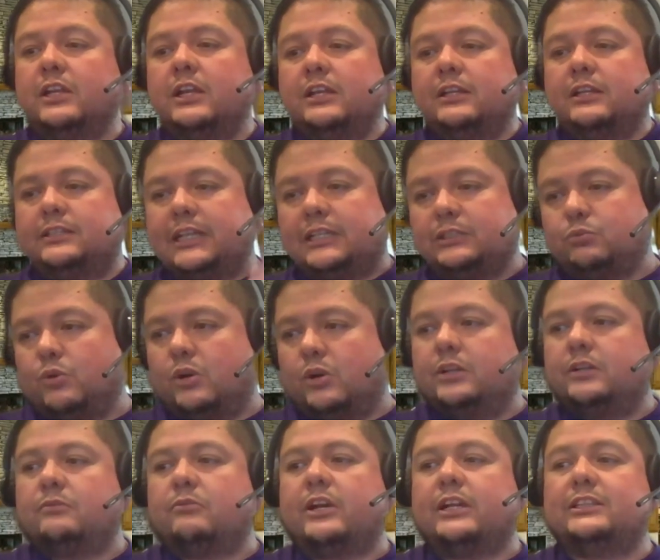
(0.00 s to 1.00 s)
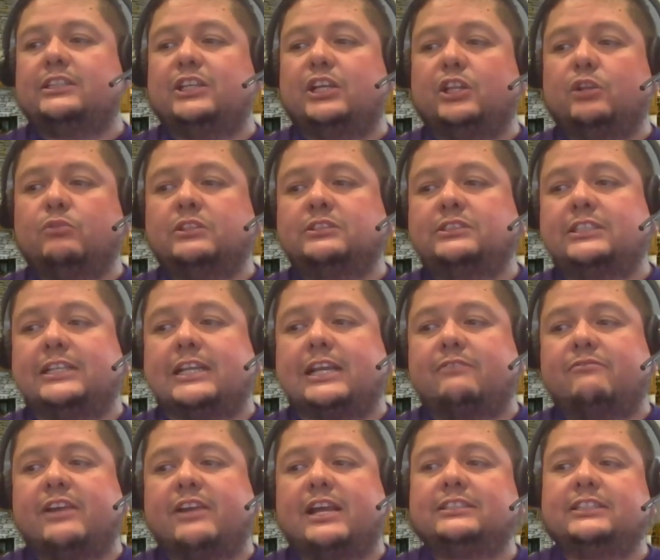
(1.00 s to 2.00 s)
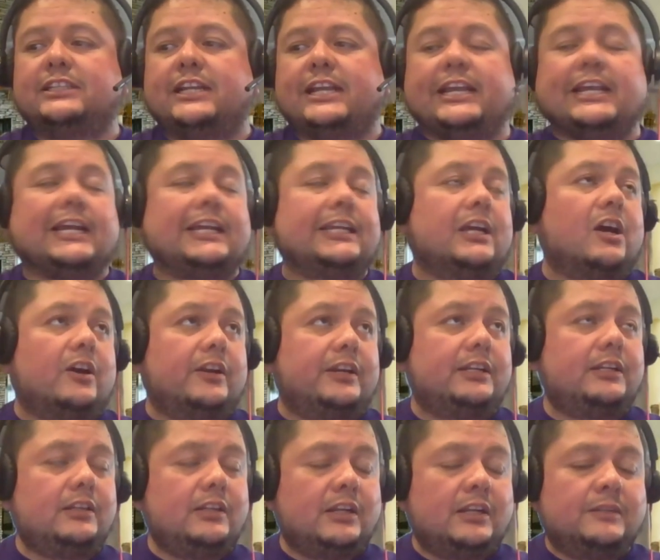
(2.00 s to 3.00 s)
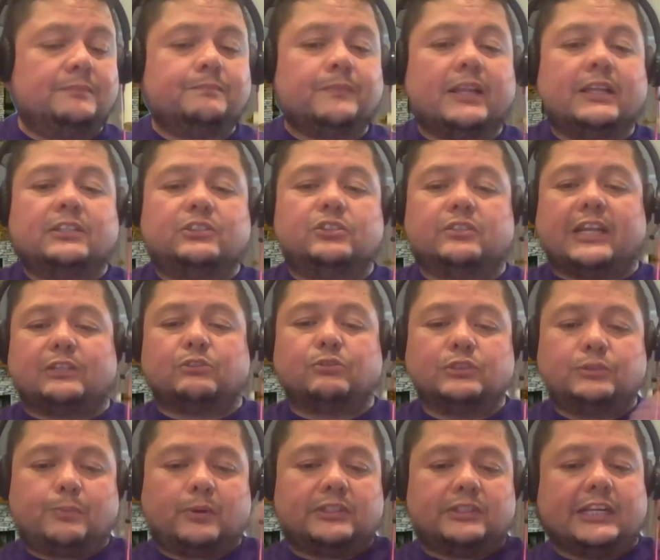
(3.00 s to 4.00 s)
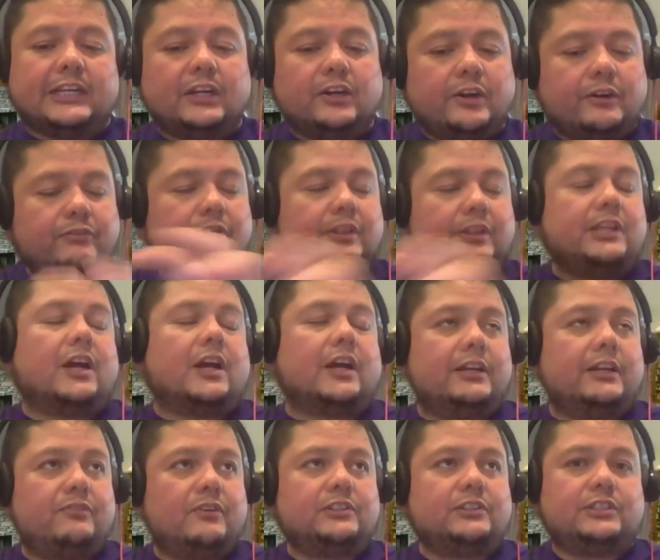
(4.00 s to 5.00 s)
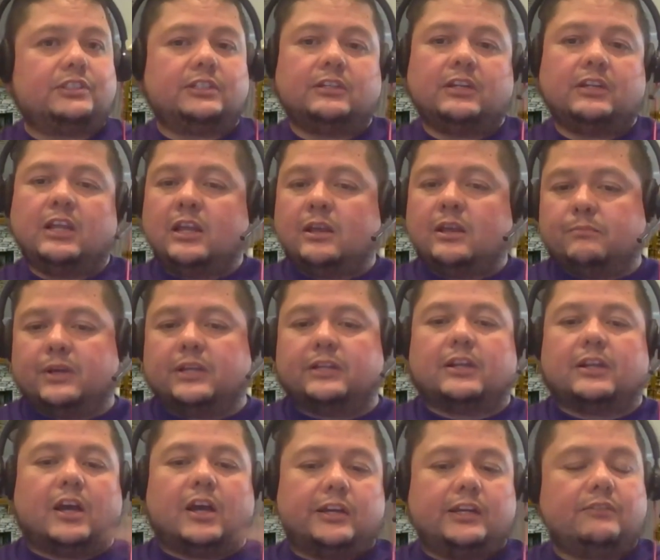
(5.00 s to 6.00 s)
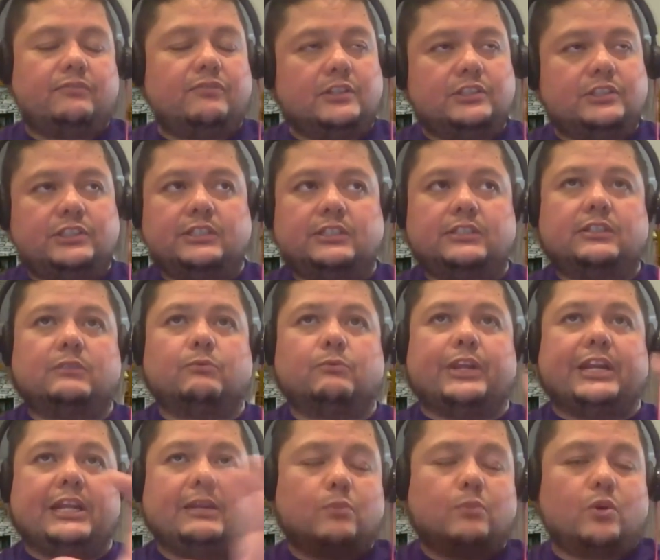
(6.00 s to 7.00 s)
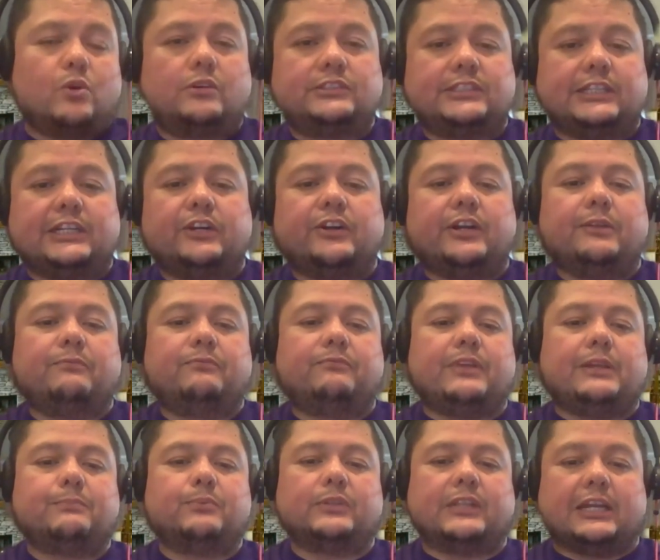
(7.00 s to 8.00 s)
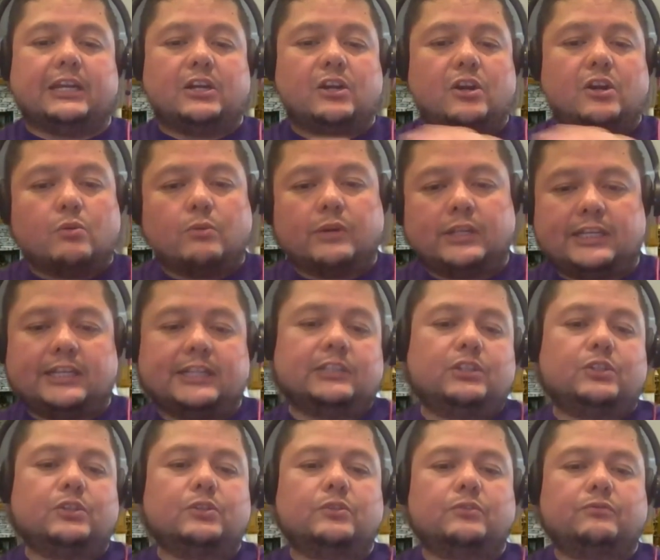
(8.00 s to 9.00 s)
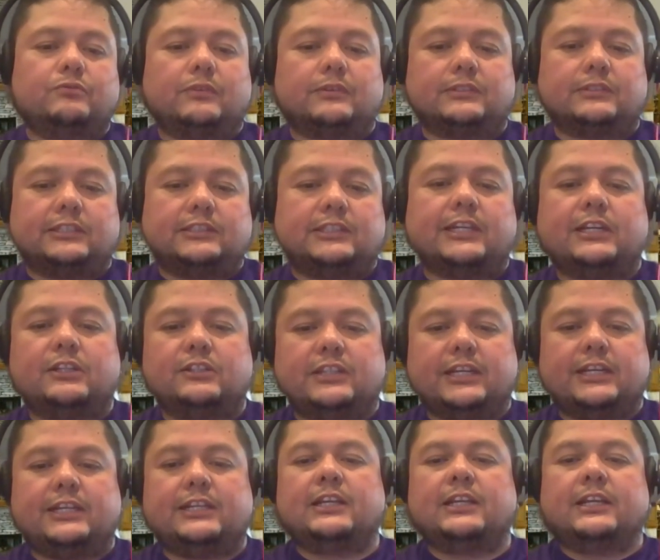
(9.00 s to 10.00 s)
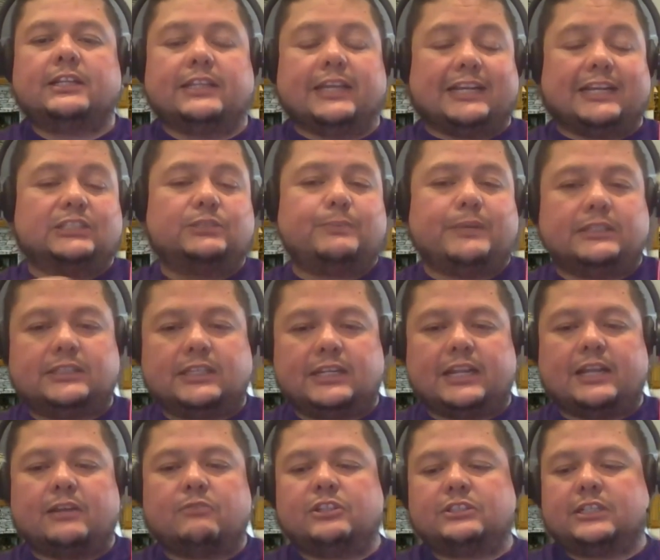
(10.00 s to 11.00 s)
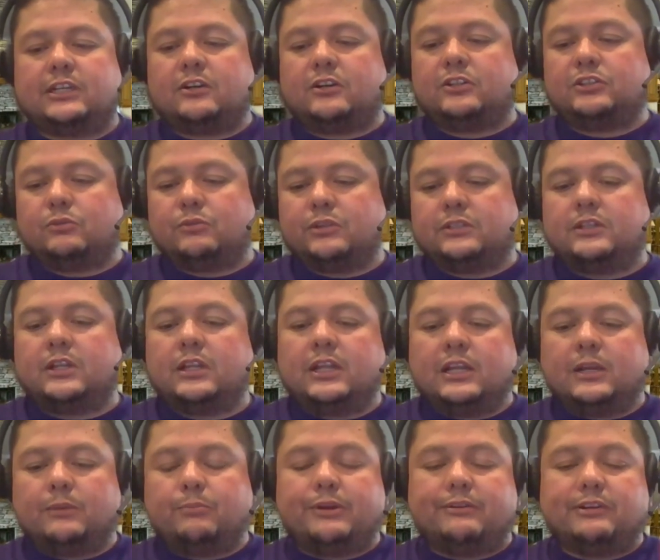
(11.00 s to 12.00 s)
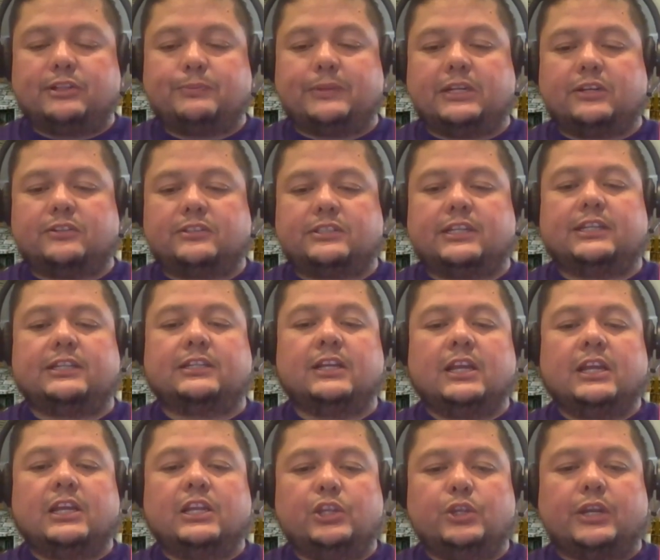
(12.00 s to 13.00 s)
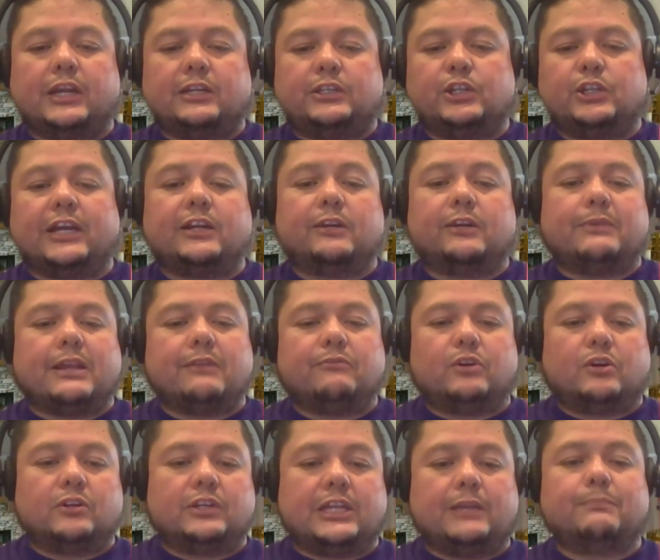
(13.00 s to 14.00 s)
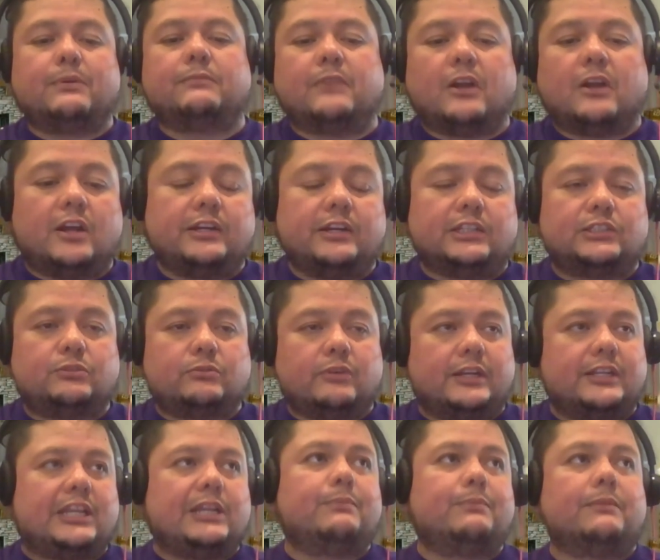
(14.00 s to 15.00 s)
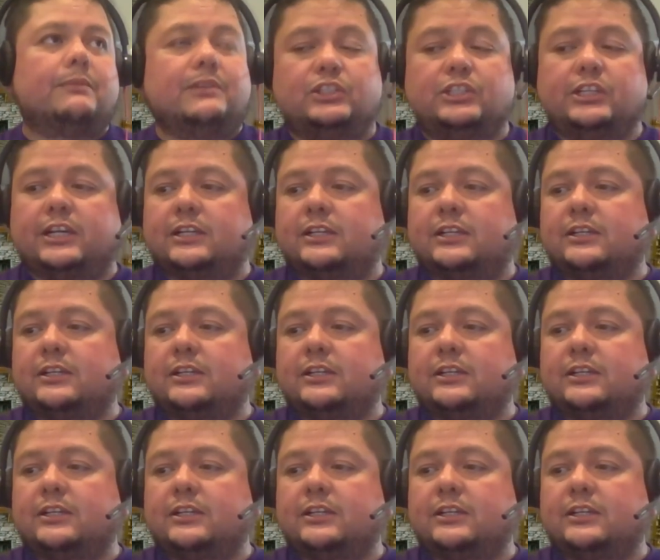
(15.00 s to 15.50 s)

That's one, right? The other one's the advancing AI audit. So that one's particularly for the audit function, but audit function, we need more security people that know what they can do from the day-to-day, that can speak the language. I heard someone, a previous speaker, say, you got to be able to keep them honest, right? Keep them in check.